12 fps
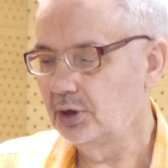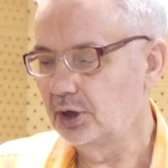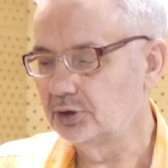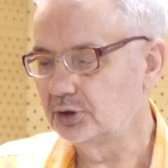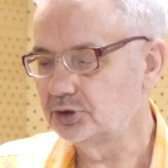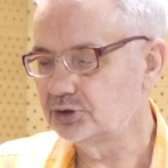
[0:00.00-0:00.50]

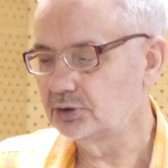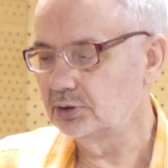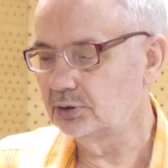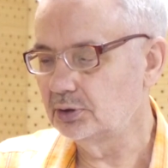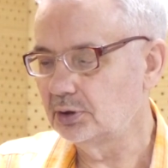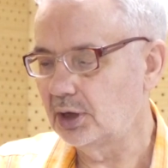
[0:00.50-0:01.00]
and it's
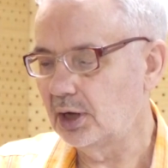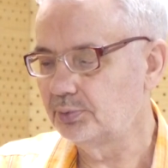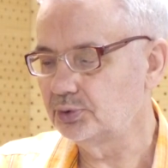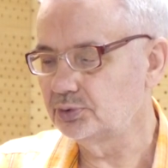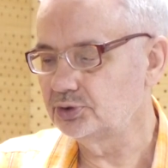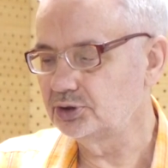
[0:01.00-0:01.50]

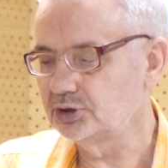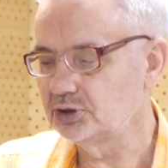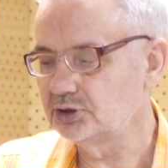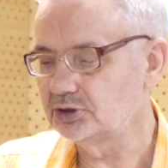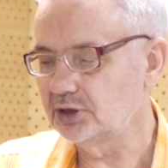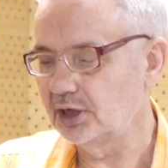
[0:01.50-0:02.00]
up to this
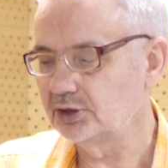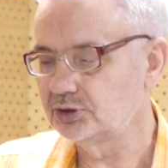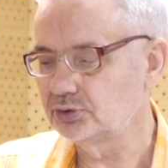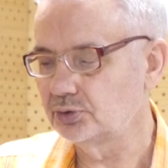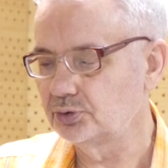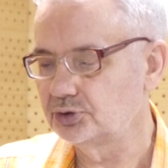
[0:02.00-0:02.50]
size.
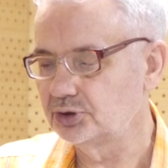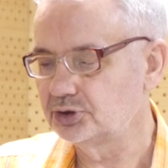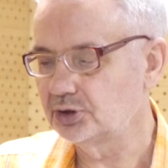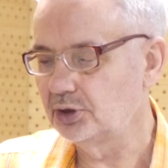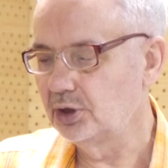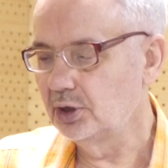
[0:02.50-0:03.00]
So
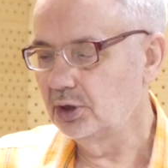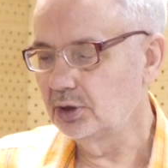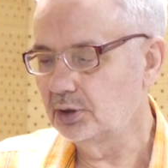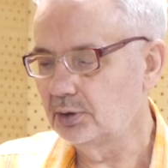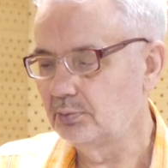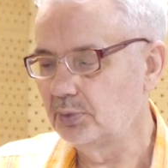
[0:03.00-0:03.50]
it's
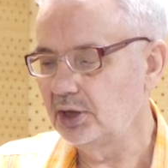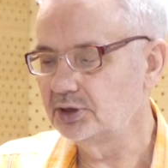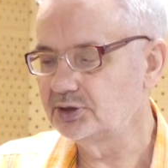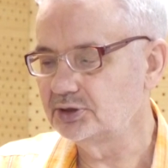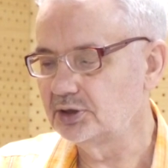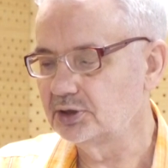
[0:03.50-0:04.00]
the main
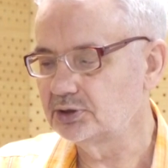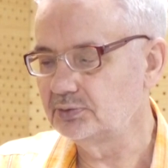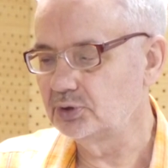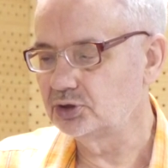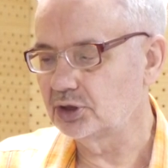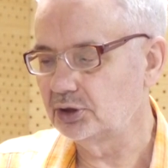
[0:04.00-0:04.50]
things
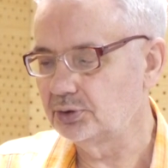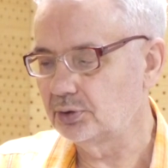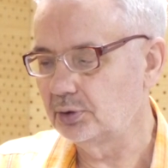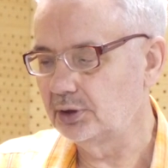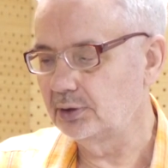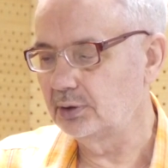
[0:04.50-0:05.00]
which
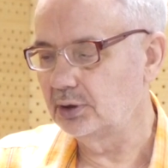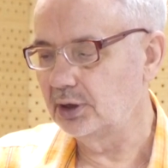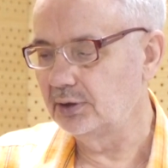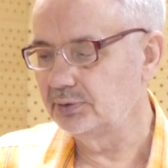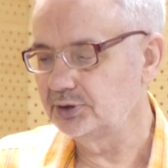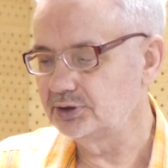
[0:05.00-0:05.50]
control
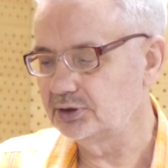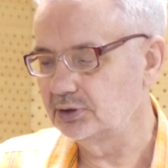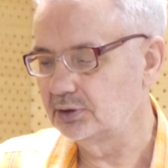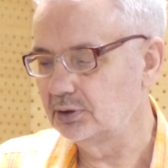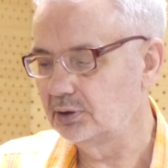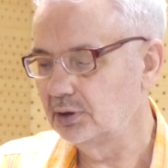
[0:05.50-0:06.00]

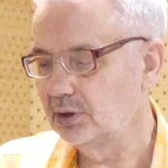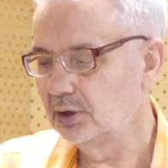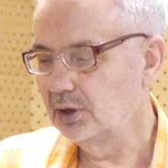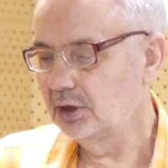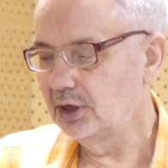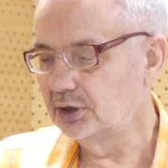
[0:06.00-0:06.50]
everything.
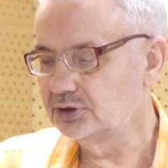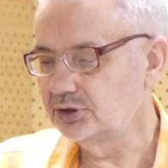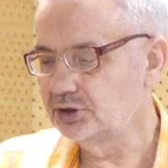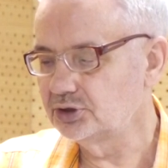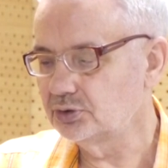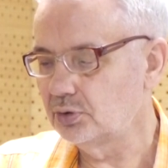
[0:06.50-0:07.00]
And there
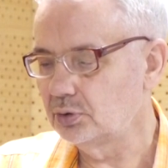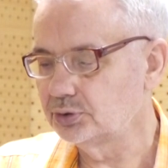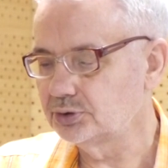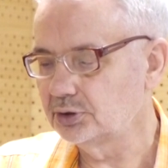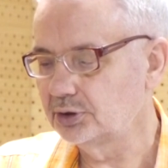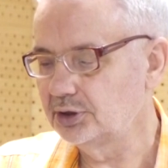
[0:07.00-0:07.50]
is
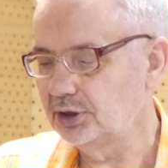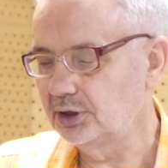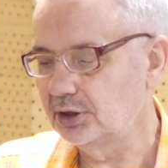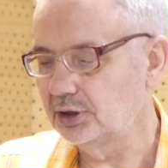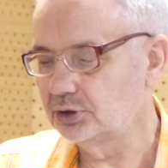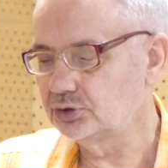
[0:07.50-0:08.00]
also
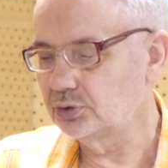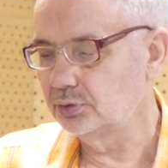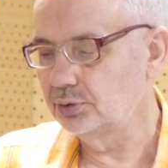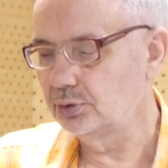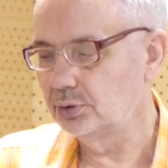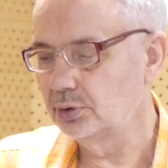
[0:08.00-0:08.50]
here, I show
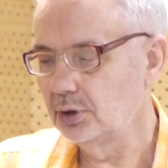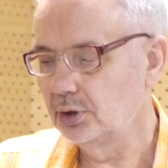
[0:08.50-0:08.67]
you